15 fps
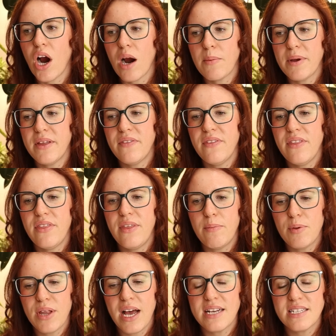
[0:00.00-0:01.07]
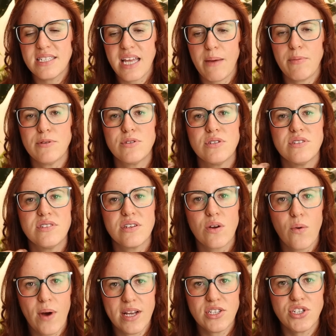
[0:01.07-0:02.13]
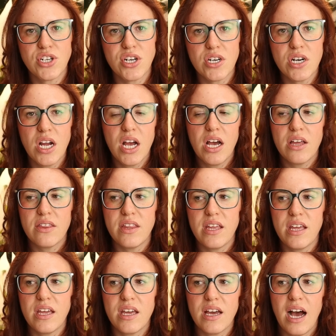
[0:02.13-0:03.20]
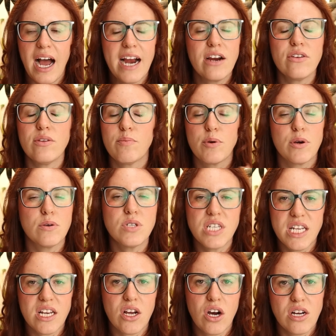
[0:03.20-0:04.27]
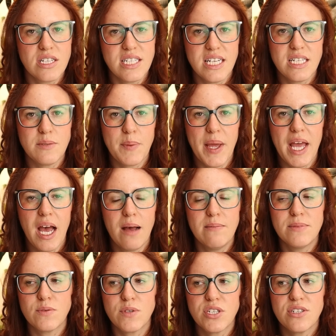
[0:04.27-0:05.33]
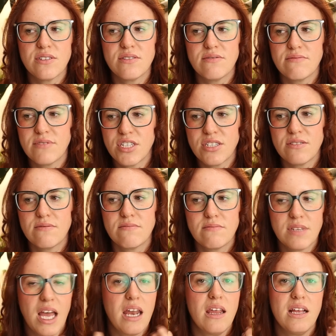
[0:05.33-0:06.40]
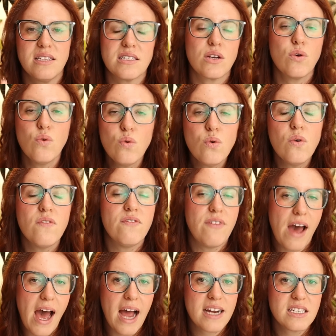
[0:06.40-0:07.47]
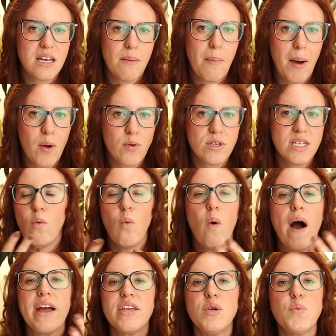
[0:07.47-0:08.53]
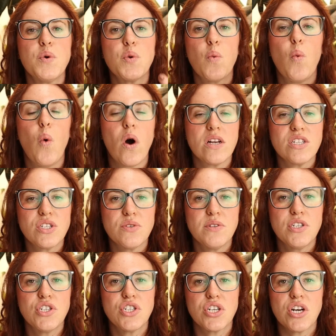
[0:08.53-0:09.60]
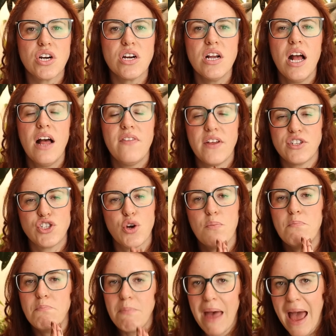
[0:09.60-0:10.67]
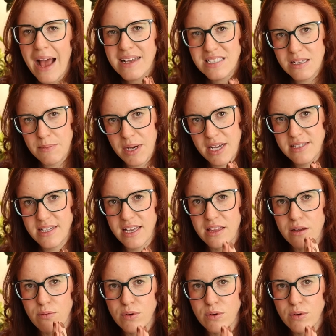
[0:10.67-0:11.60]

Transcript: carbon the plant is able to sequester, the higher the protein content becomes, which is just kind of, it's a cool fact about why you would want to ensure that you're maximizing the